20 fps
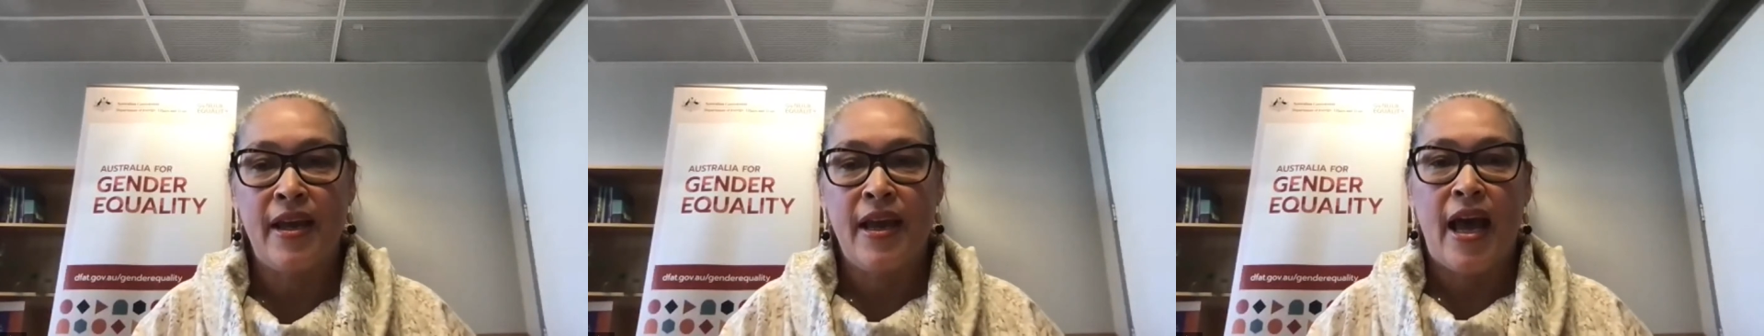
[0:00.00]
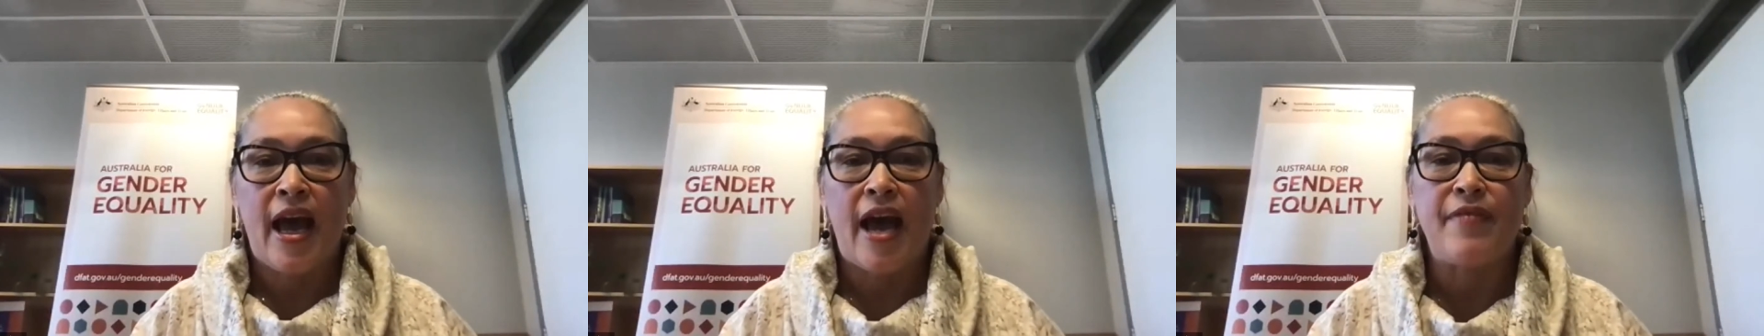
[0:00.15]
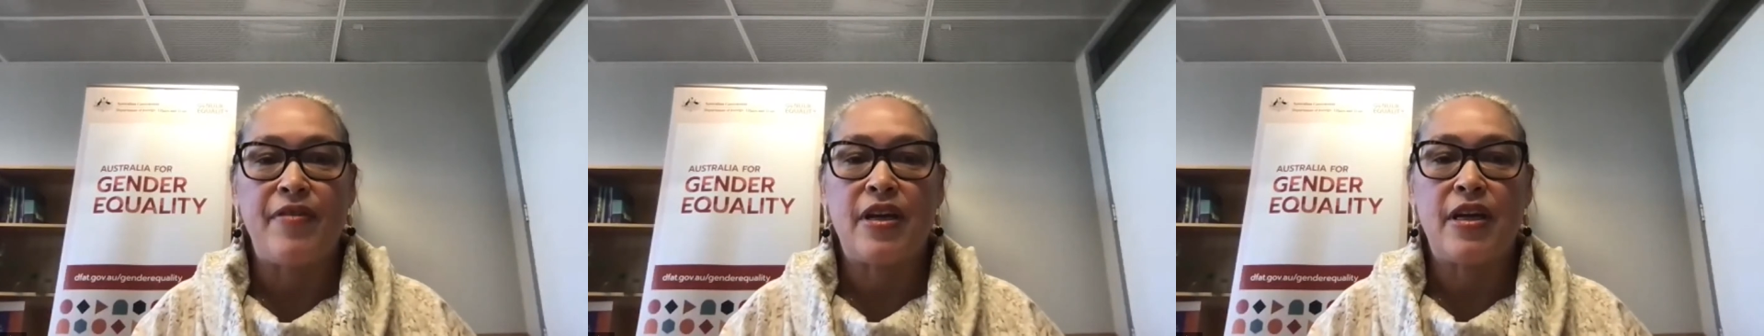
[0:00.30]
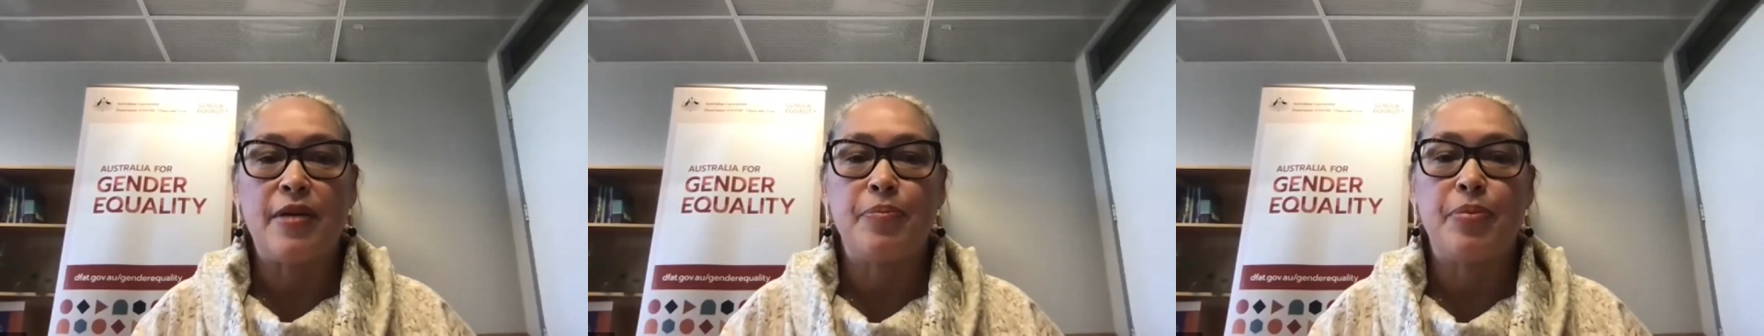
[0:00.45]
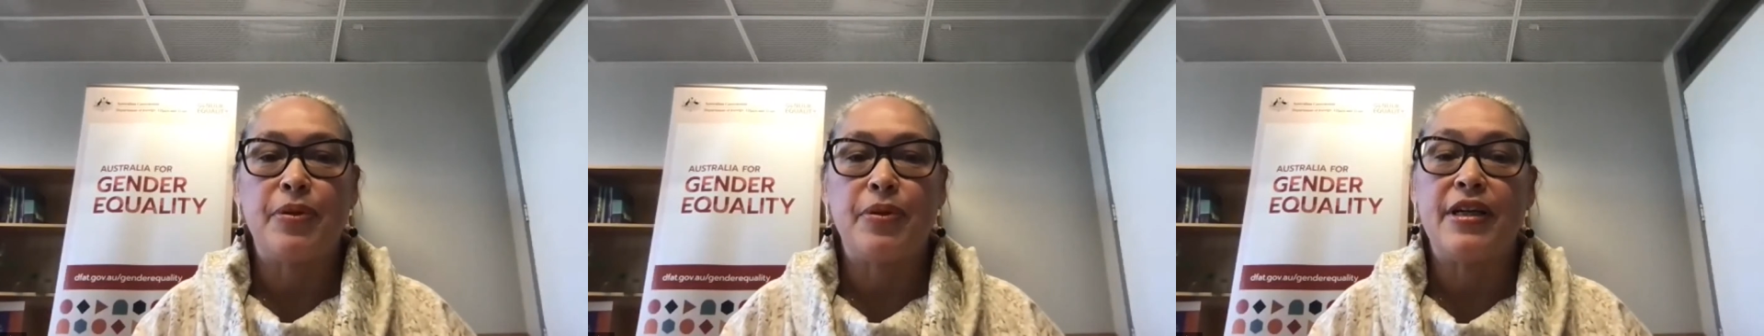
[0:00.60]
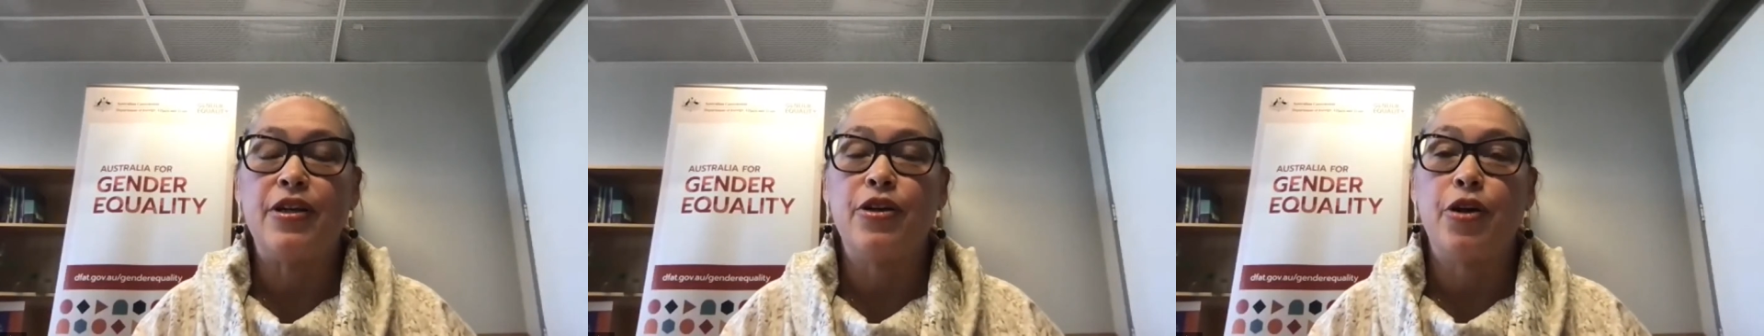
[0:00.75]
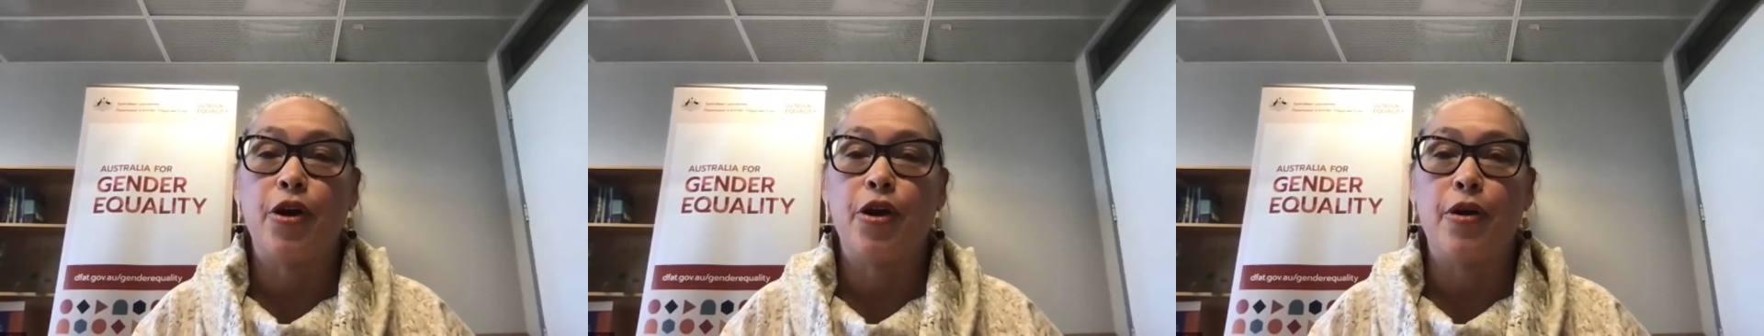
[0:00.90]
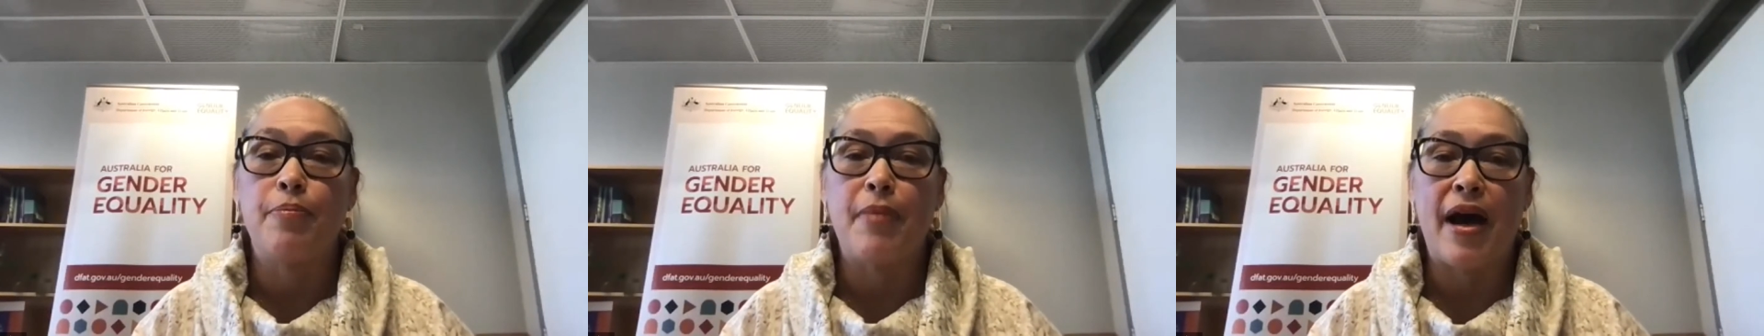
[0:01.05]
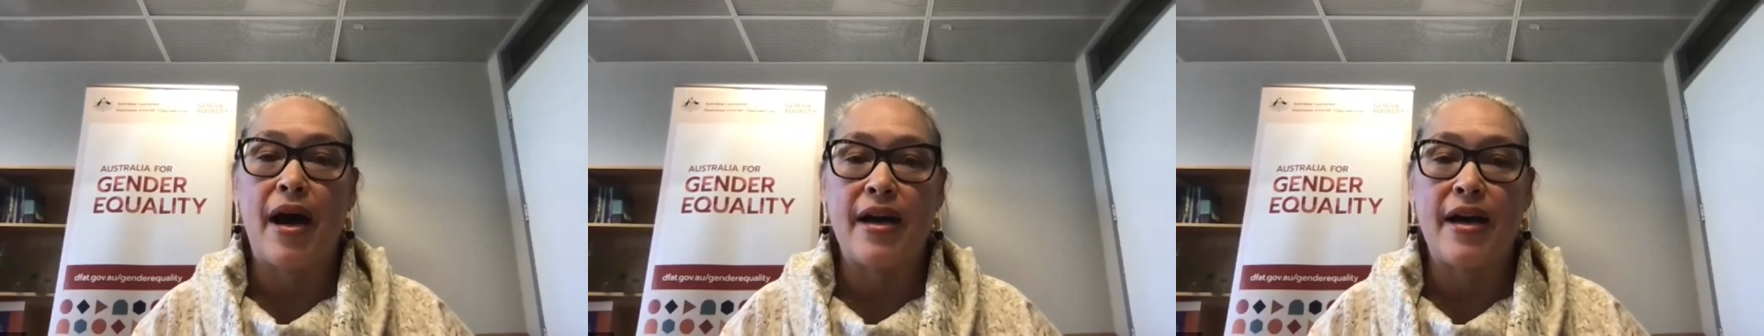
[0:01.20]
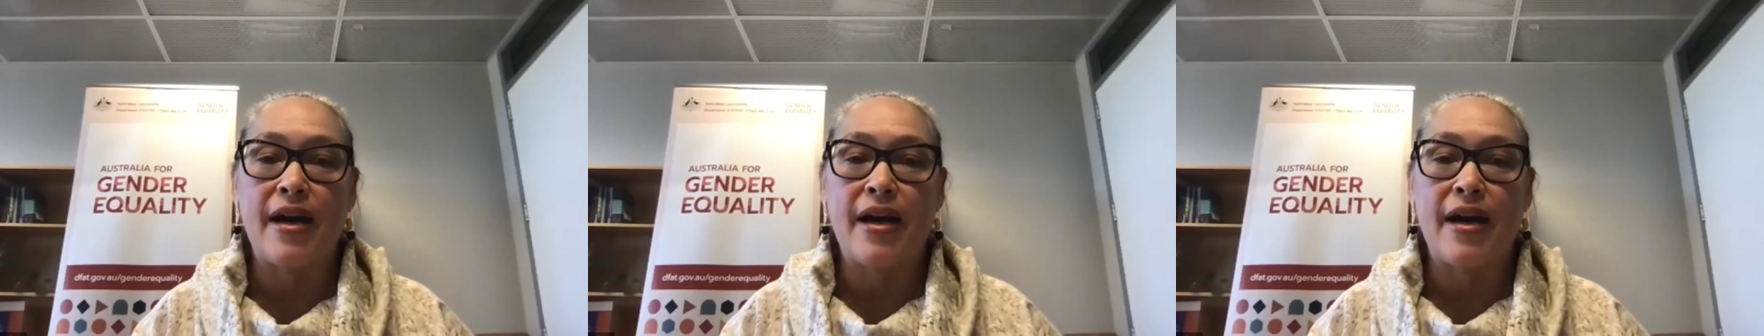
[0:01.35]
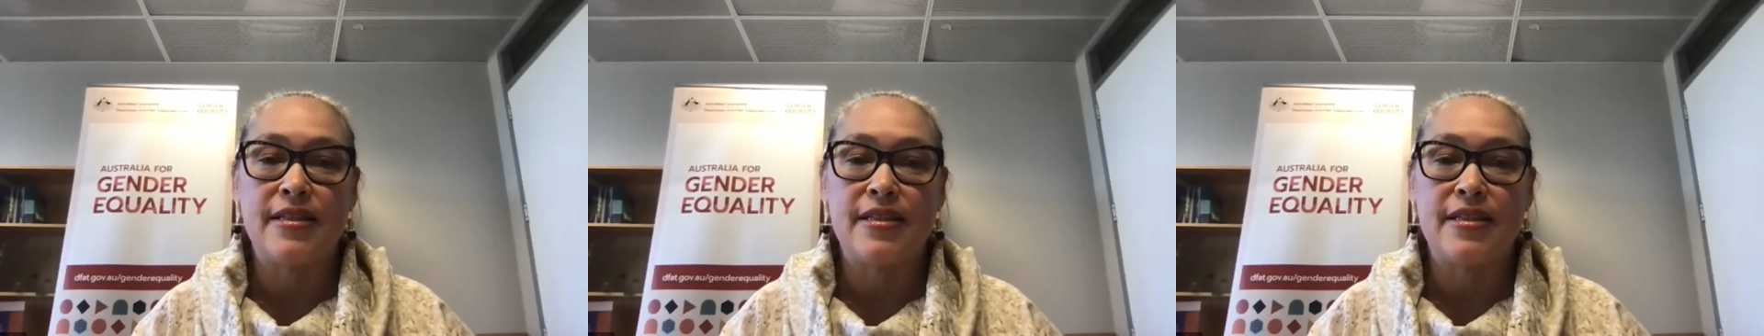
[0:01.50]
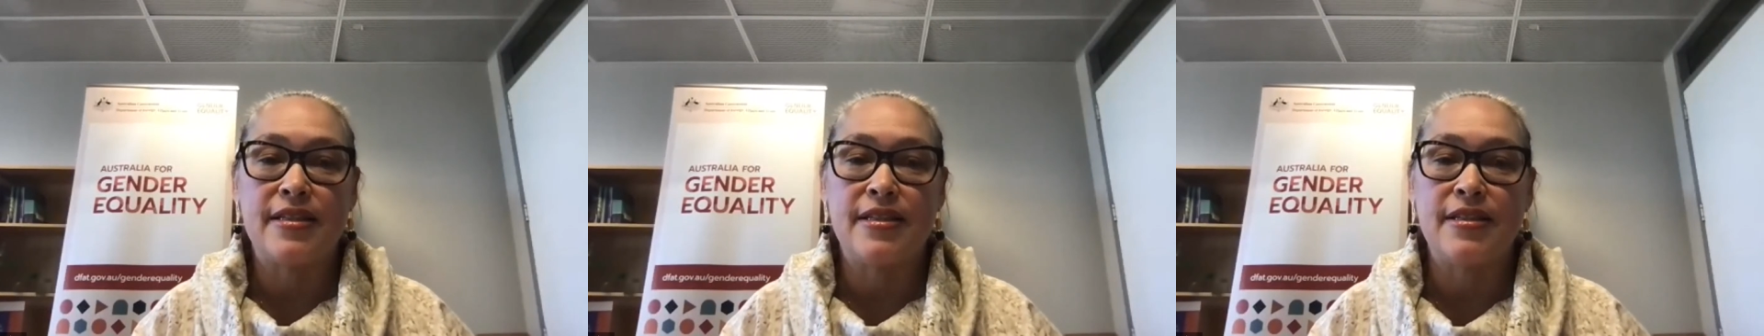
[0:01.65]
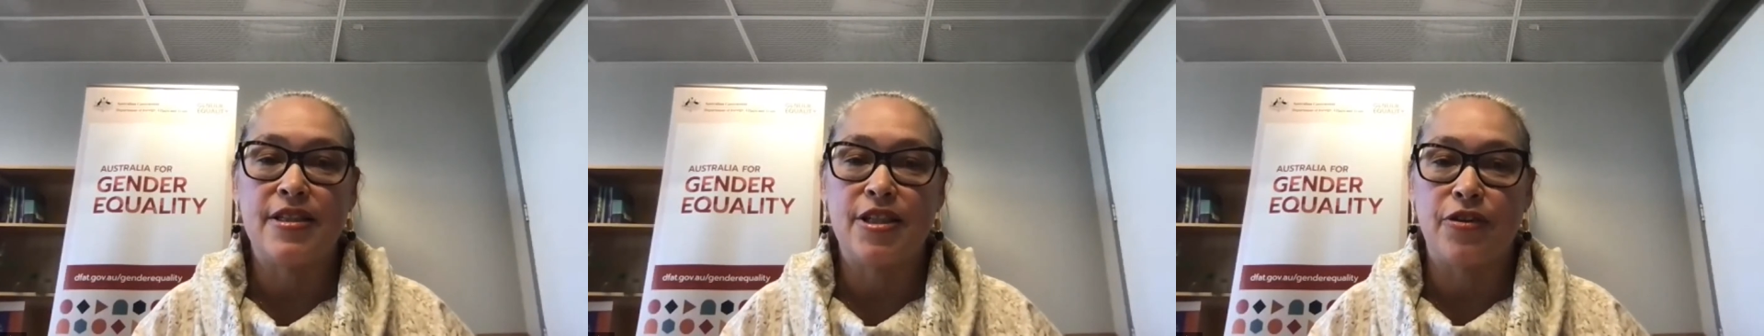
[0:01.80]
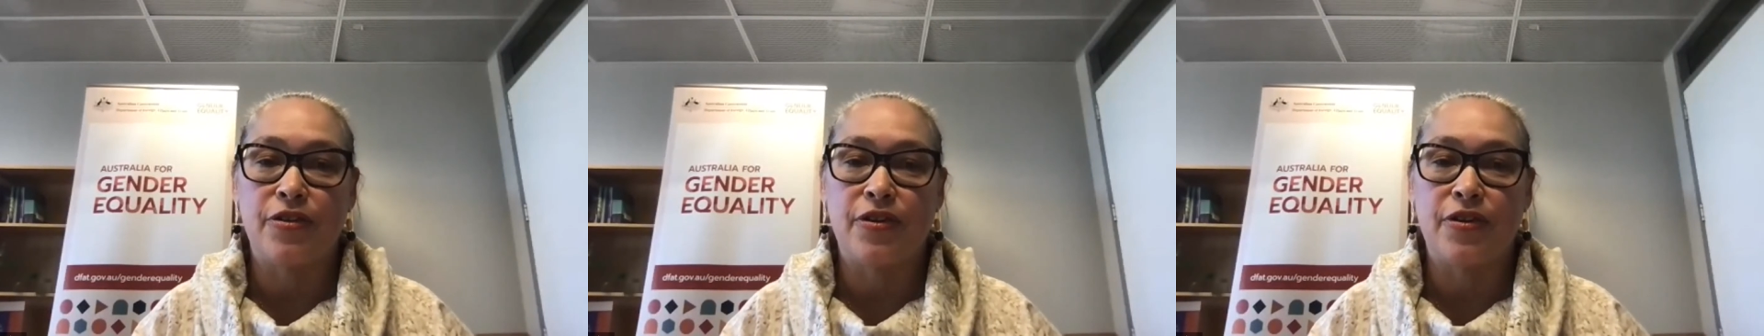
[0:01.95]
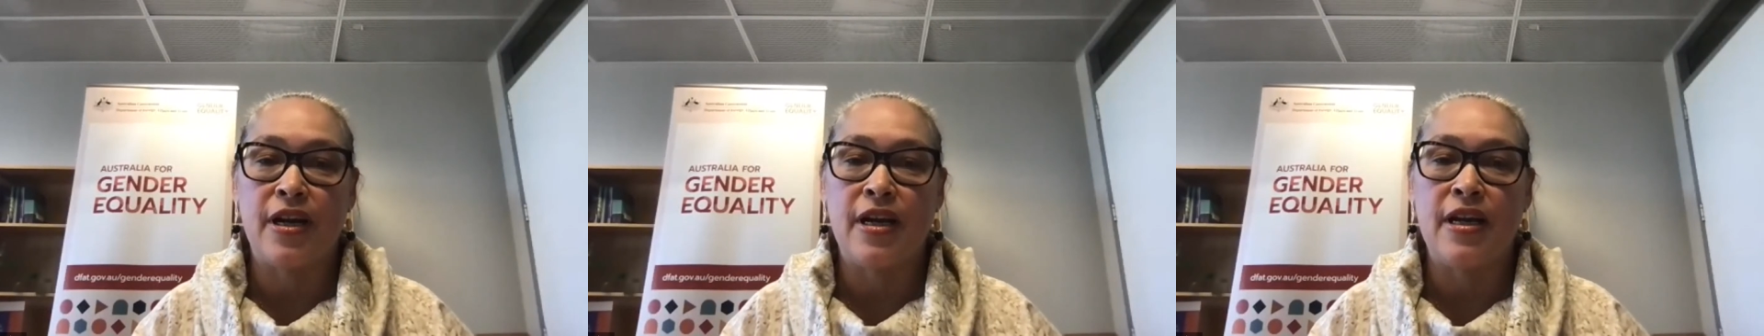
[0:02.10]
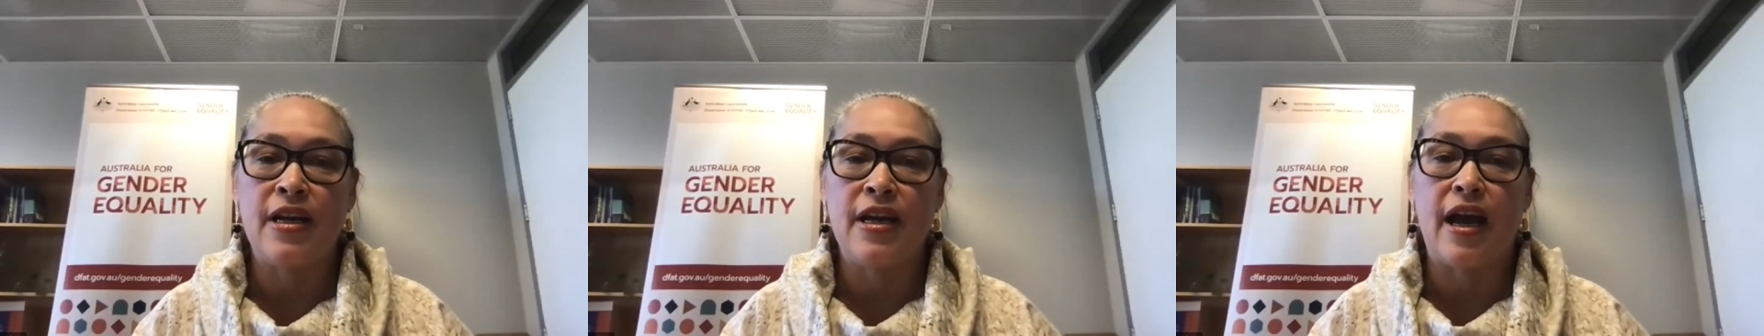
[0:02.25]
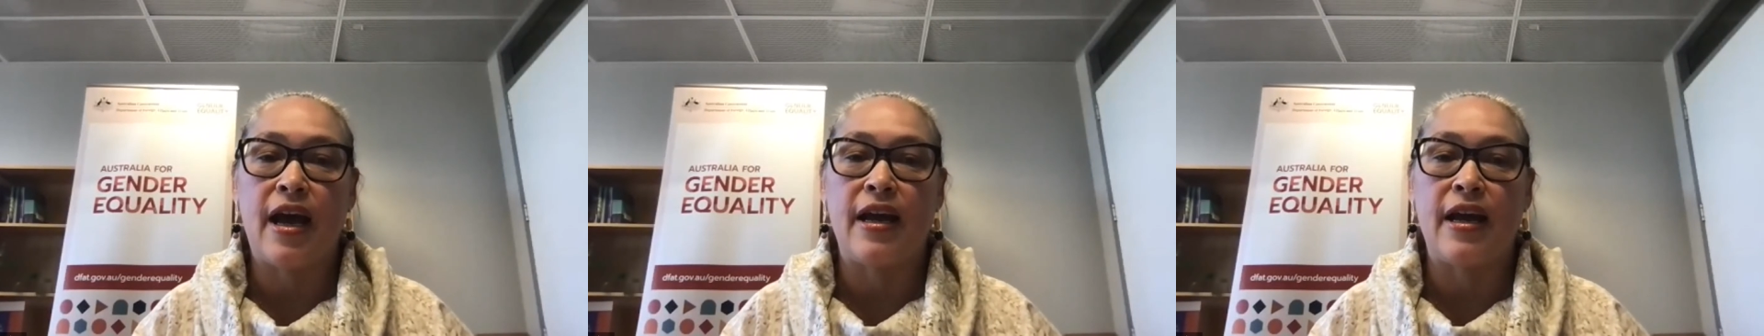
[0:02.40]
Having completed her master's degree